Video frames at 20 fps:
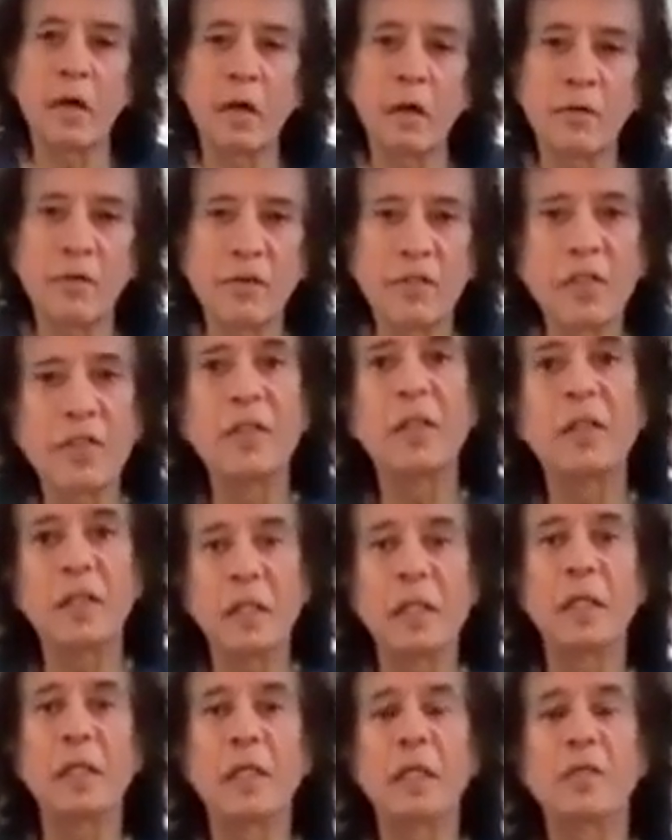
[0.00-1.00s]

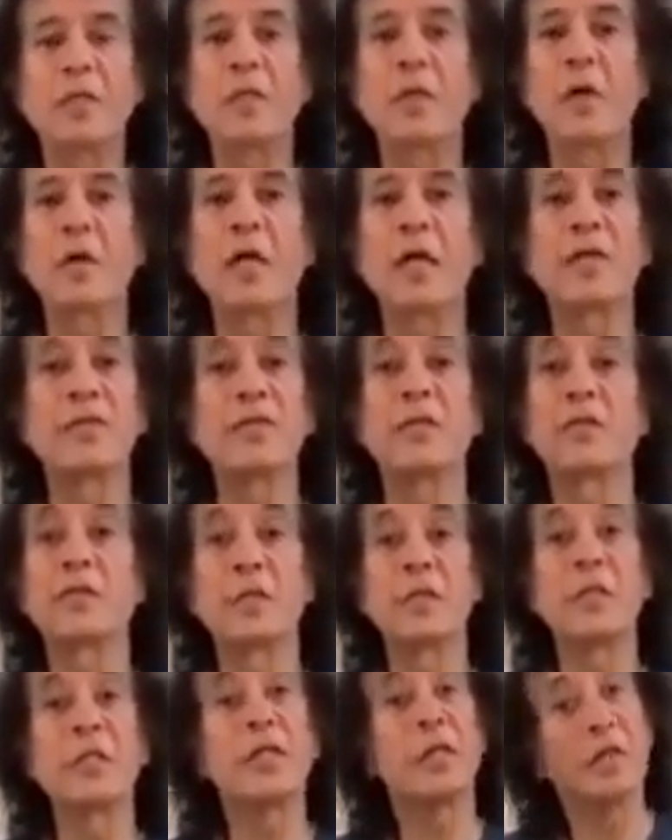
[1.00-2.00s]
facility is not as
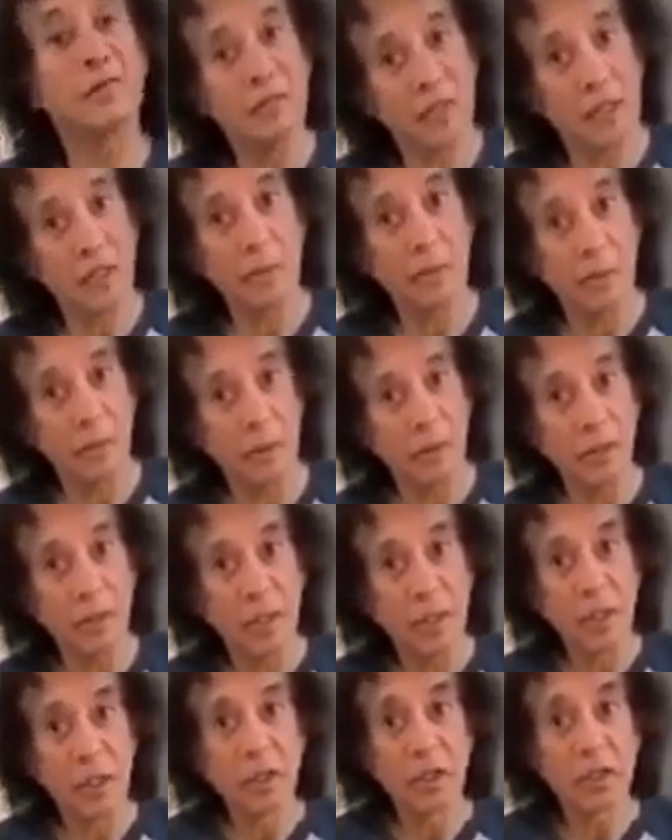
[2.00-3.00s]
easily available.
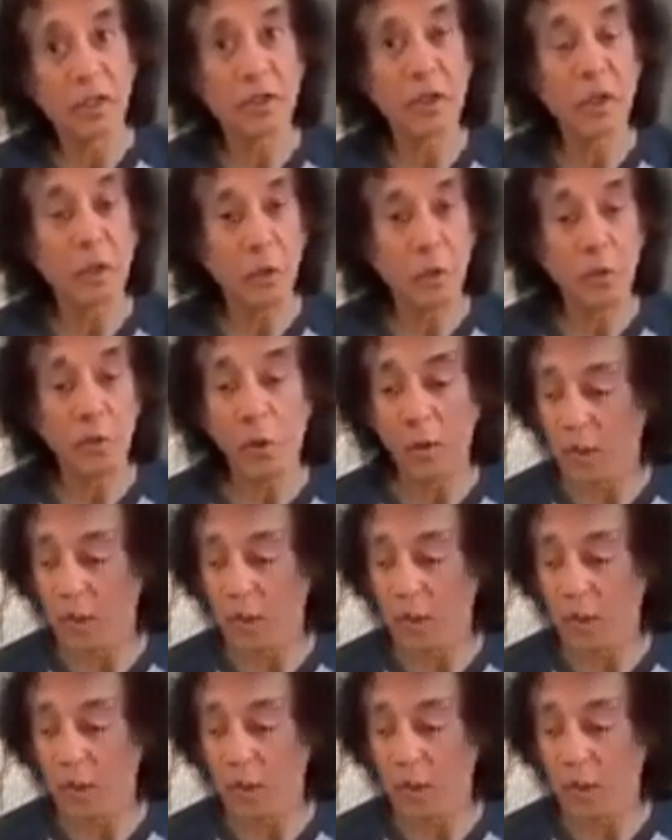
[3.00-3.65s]
So